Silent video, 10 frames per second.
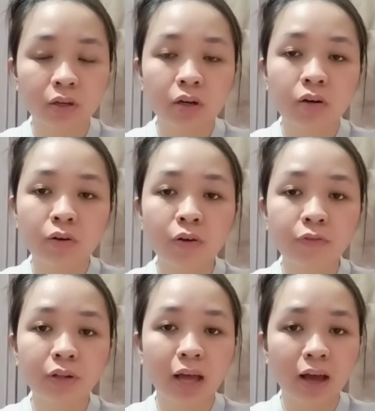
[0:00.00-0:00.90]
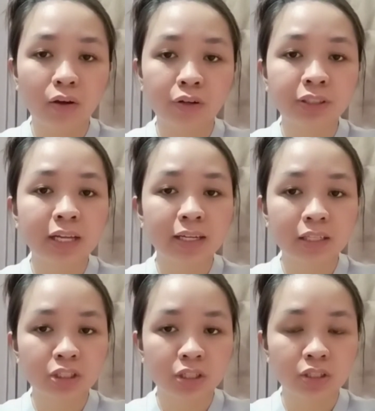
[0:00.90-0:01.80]
wrongful act or
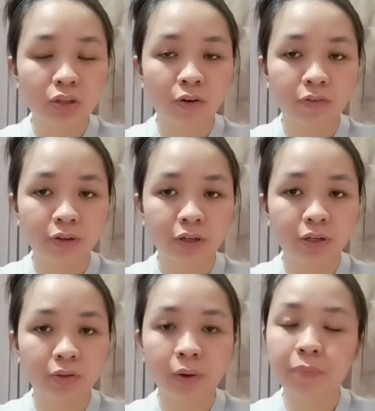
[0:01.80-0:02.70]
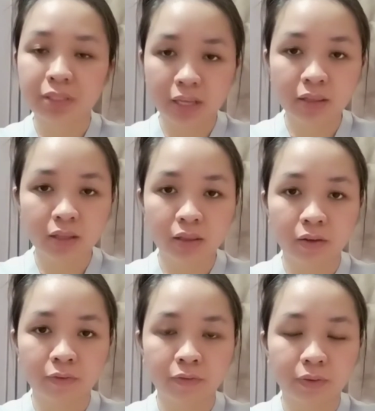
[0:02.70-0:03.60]
negligence of her representative.
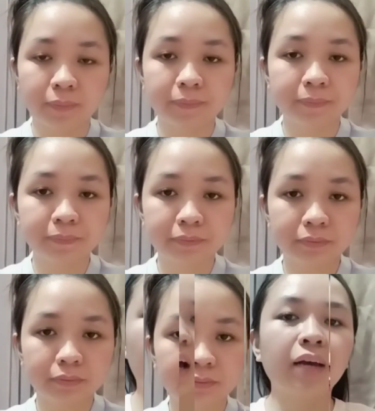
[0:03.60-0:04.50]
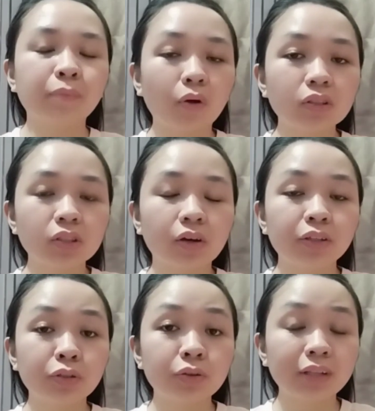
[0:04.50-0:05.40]
I'm also a
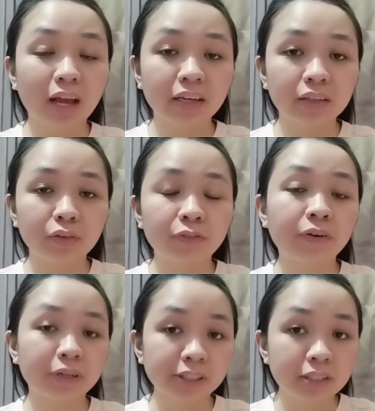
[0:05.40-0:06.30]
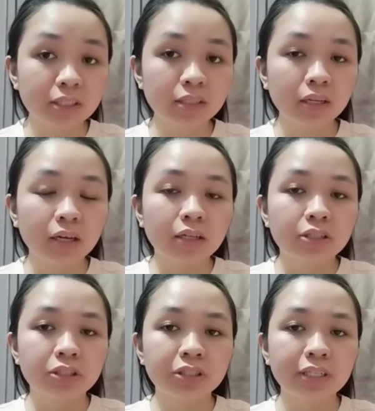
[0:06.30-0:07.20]
new client of hers.
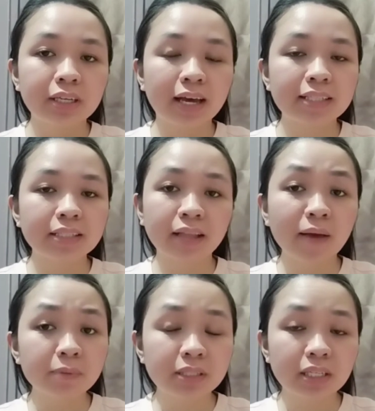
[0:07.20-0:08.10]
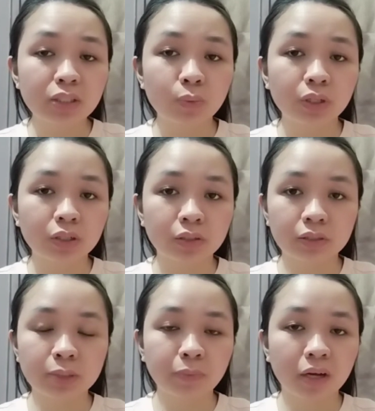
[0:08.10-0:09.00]
She has lapses with her
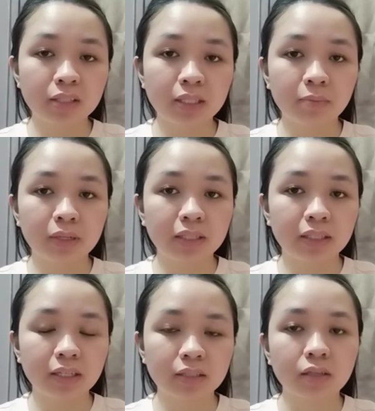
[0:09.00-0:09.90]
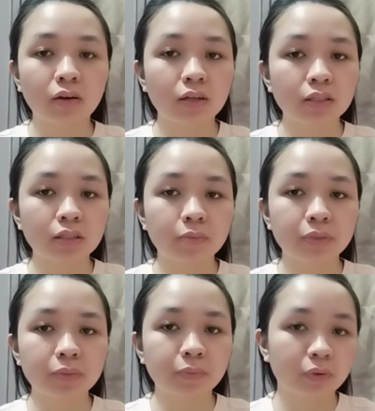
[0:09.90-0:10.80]
responsibility as a customs
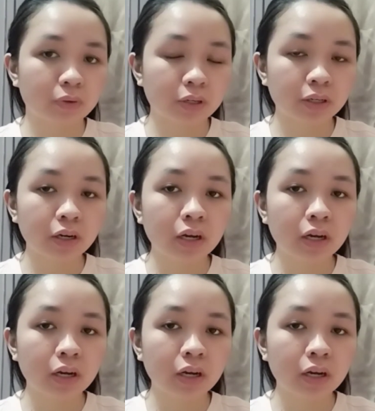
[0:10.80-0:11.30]
broker.